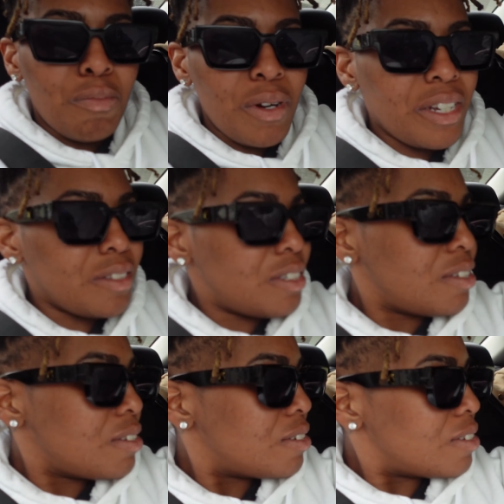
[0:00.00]

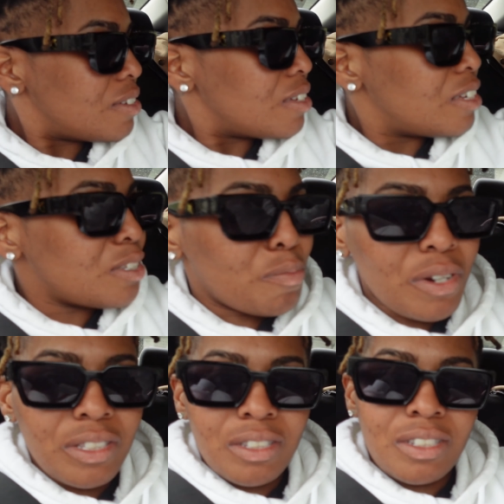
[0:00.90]
Brits. Is
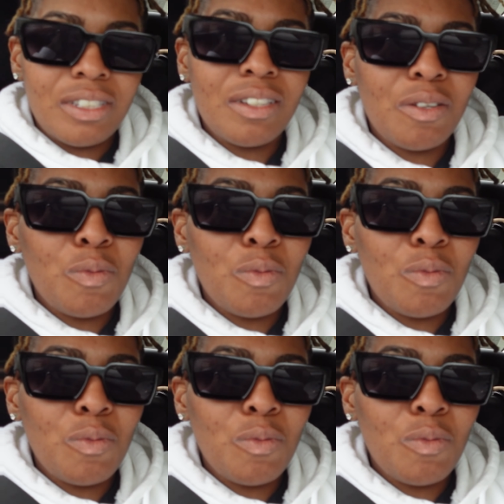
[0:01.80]
Brits.